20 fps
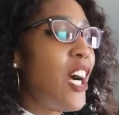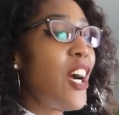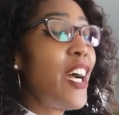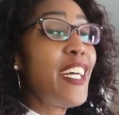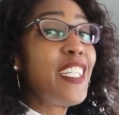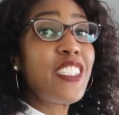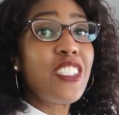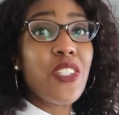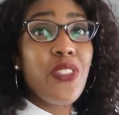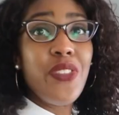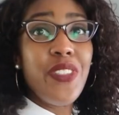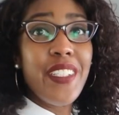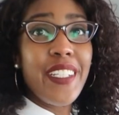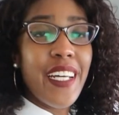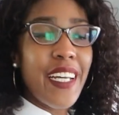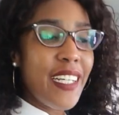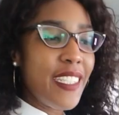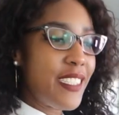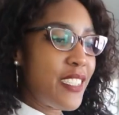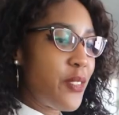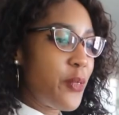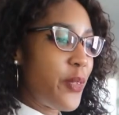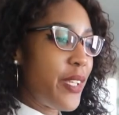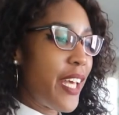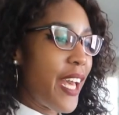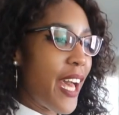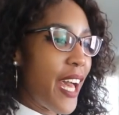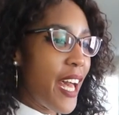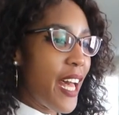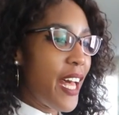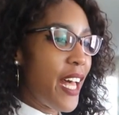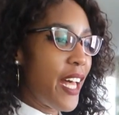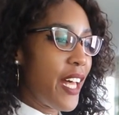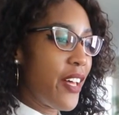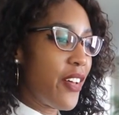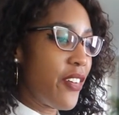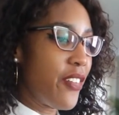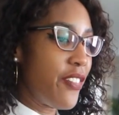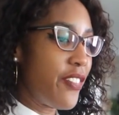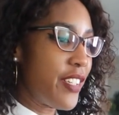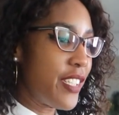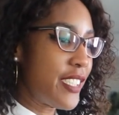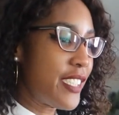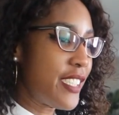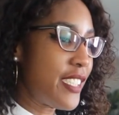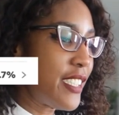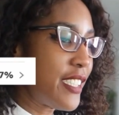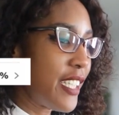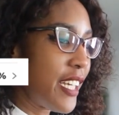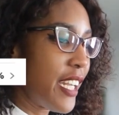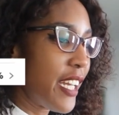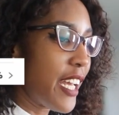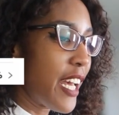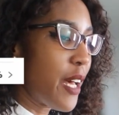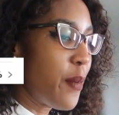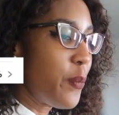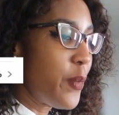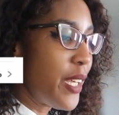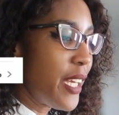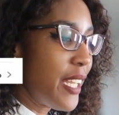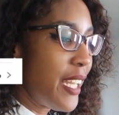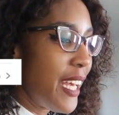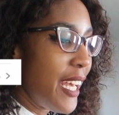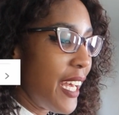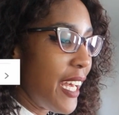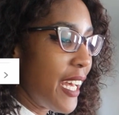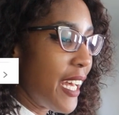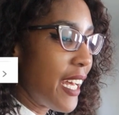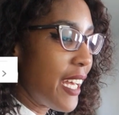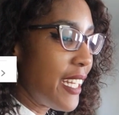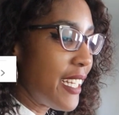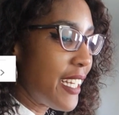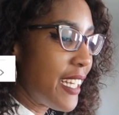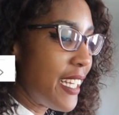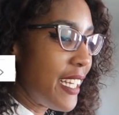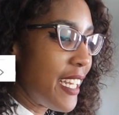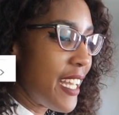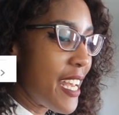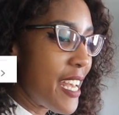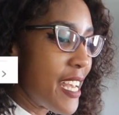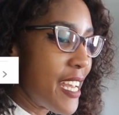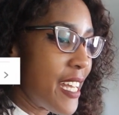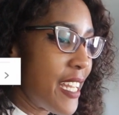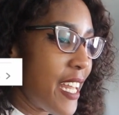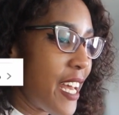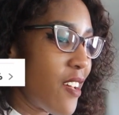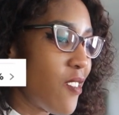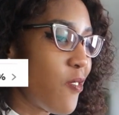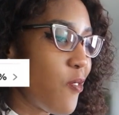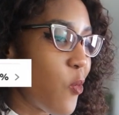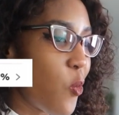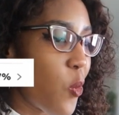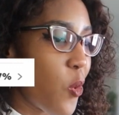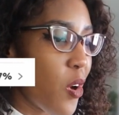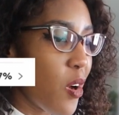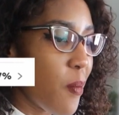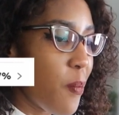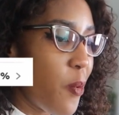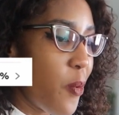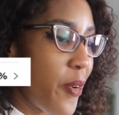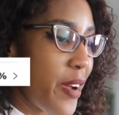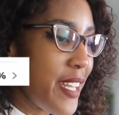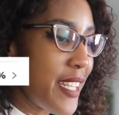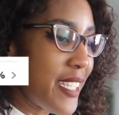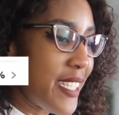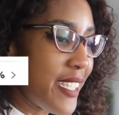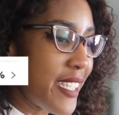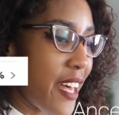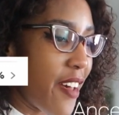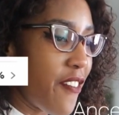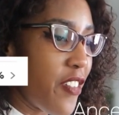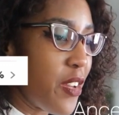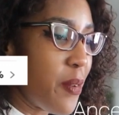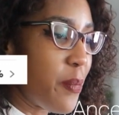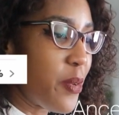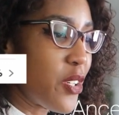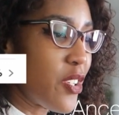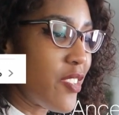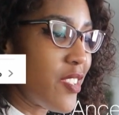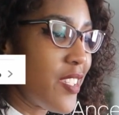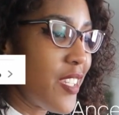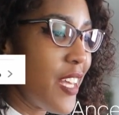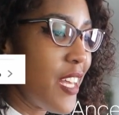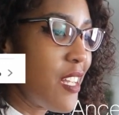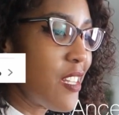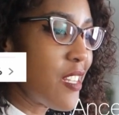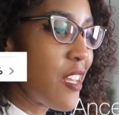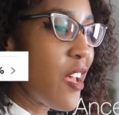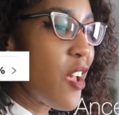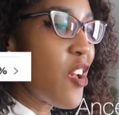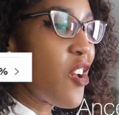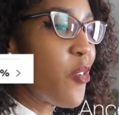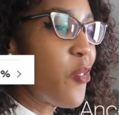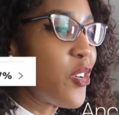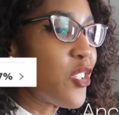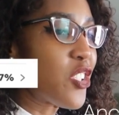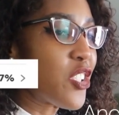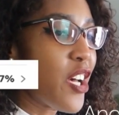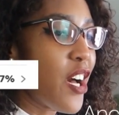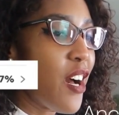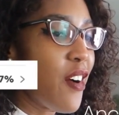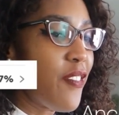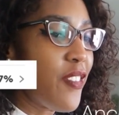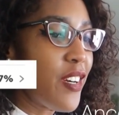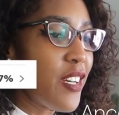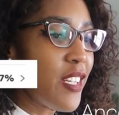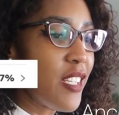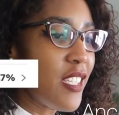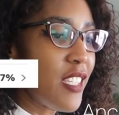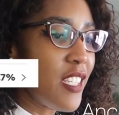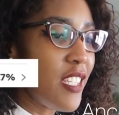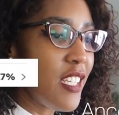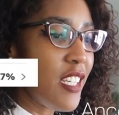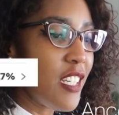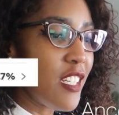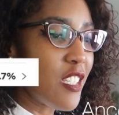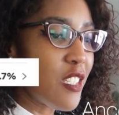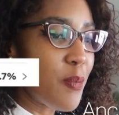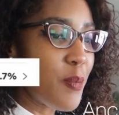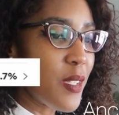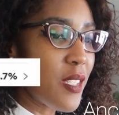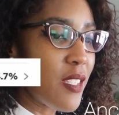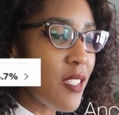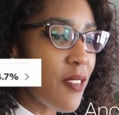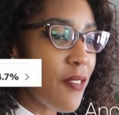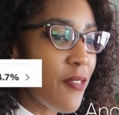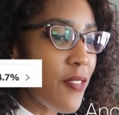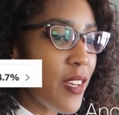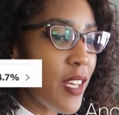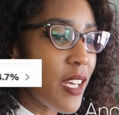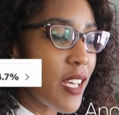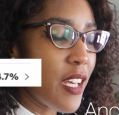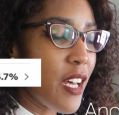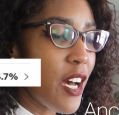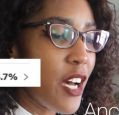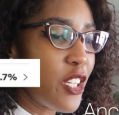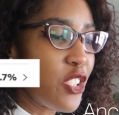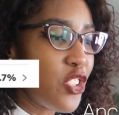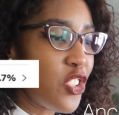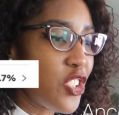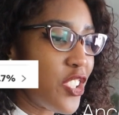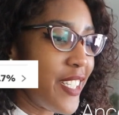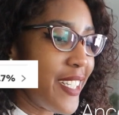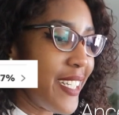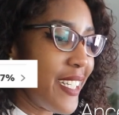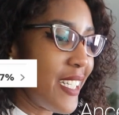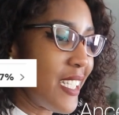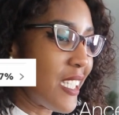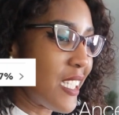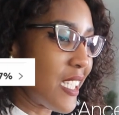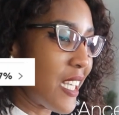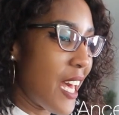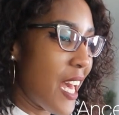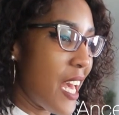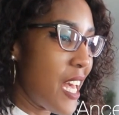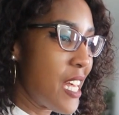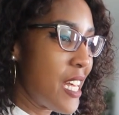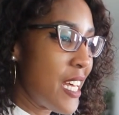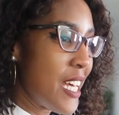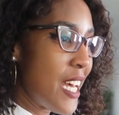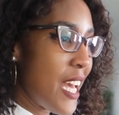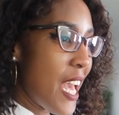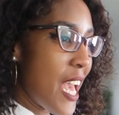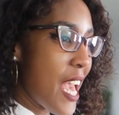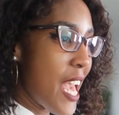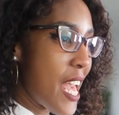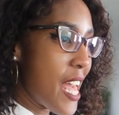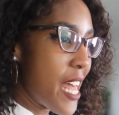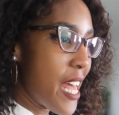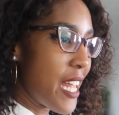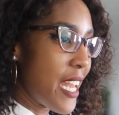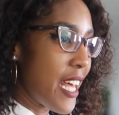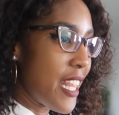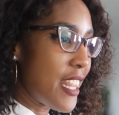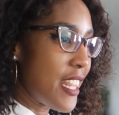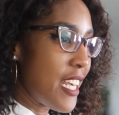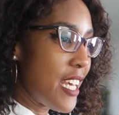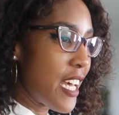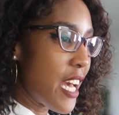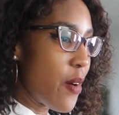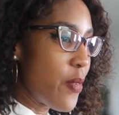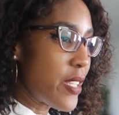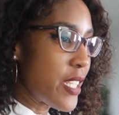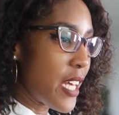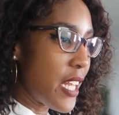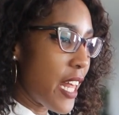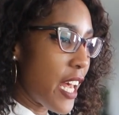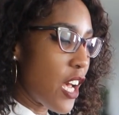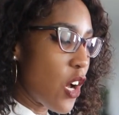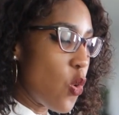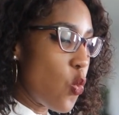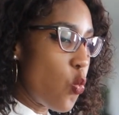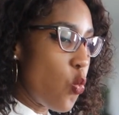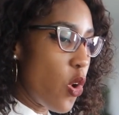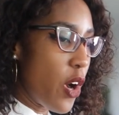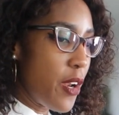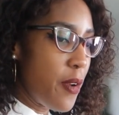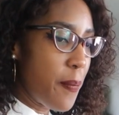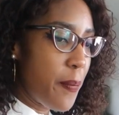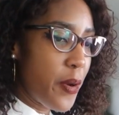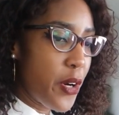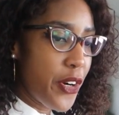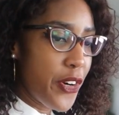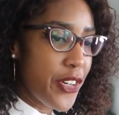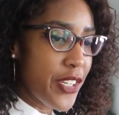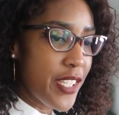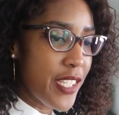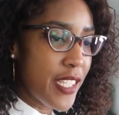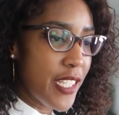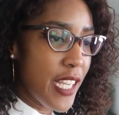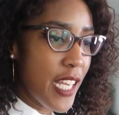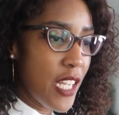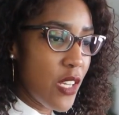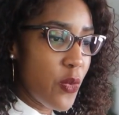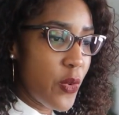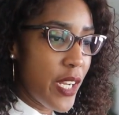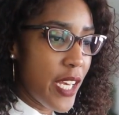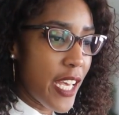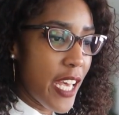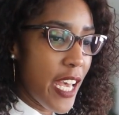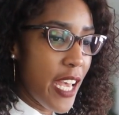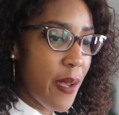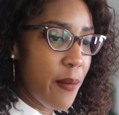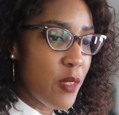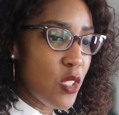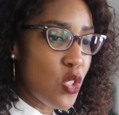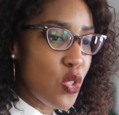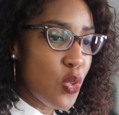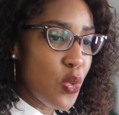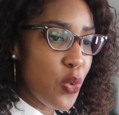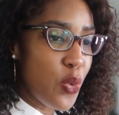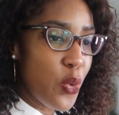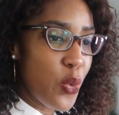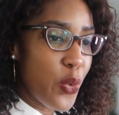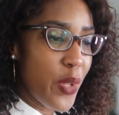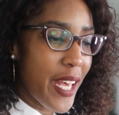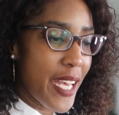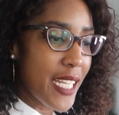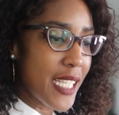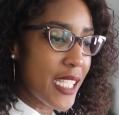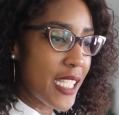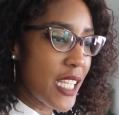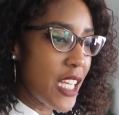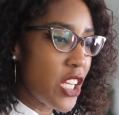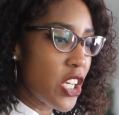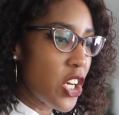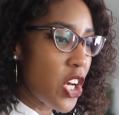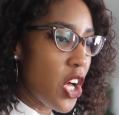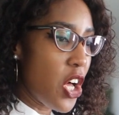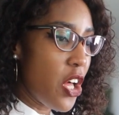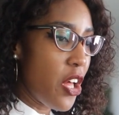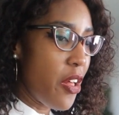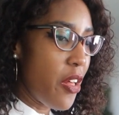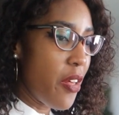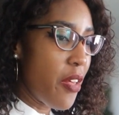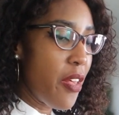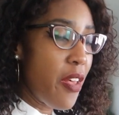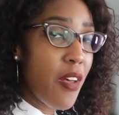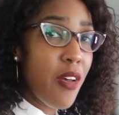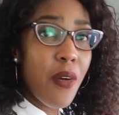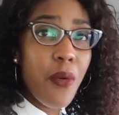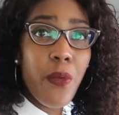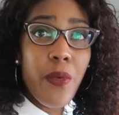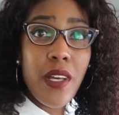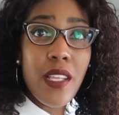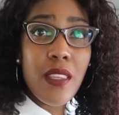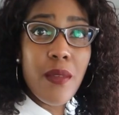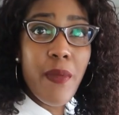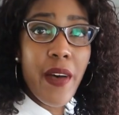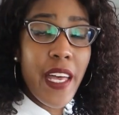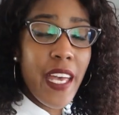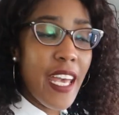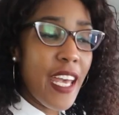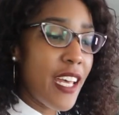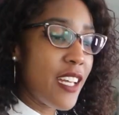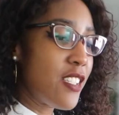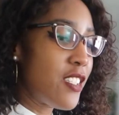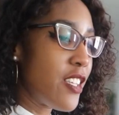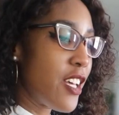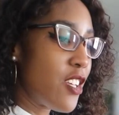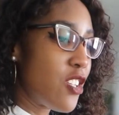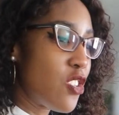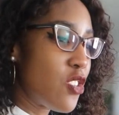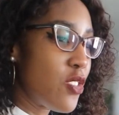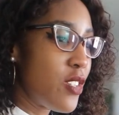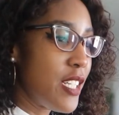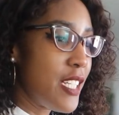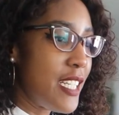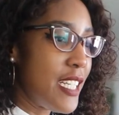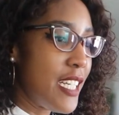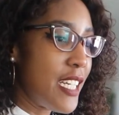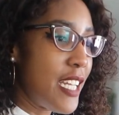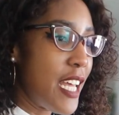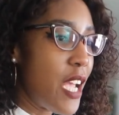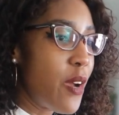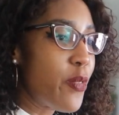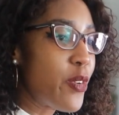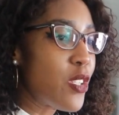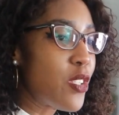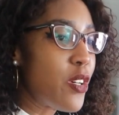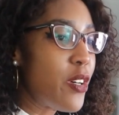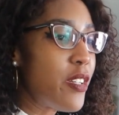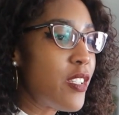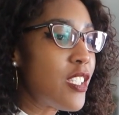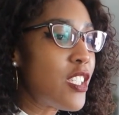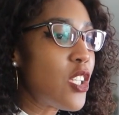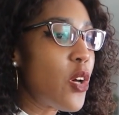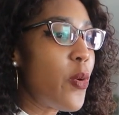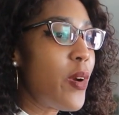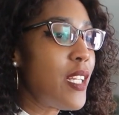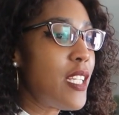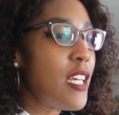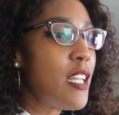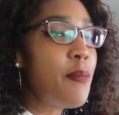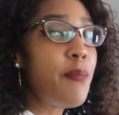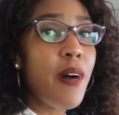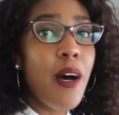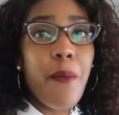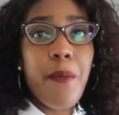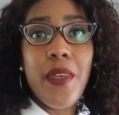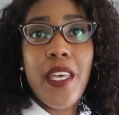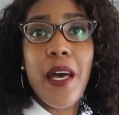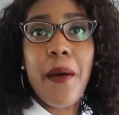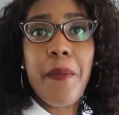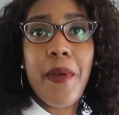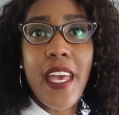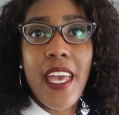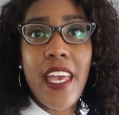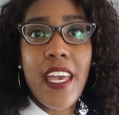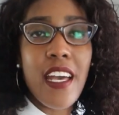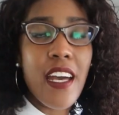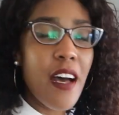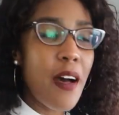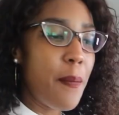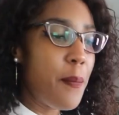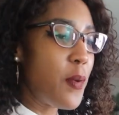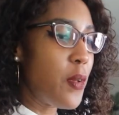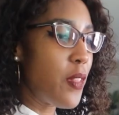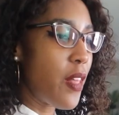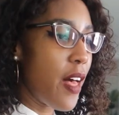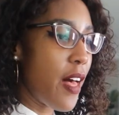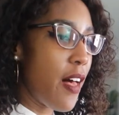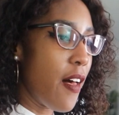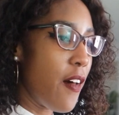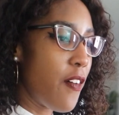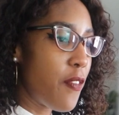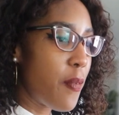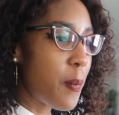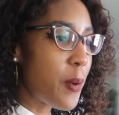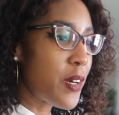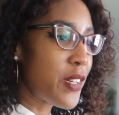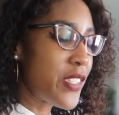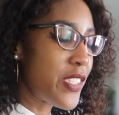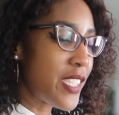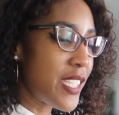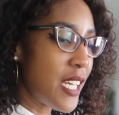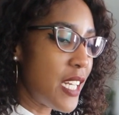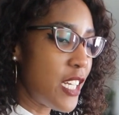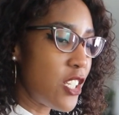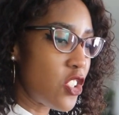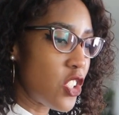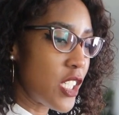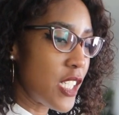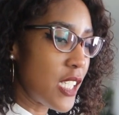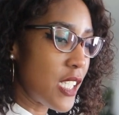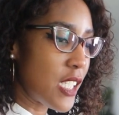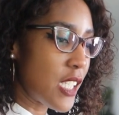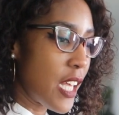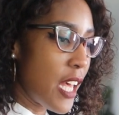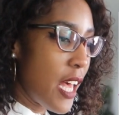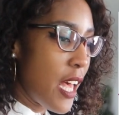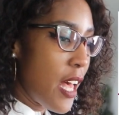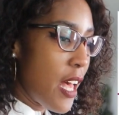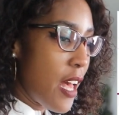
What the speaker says: All right, so next we have Senegambian and Ghanaian at 4.7%, which covers these specific countries, okay? And I think I was at like a 1% when it came to like Senegal with my Ancestry DNA results, so it did bump me up a couple of percentages.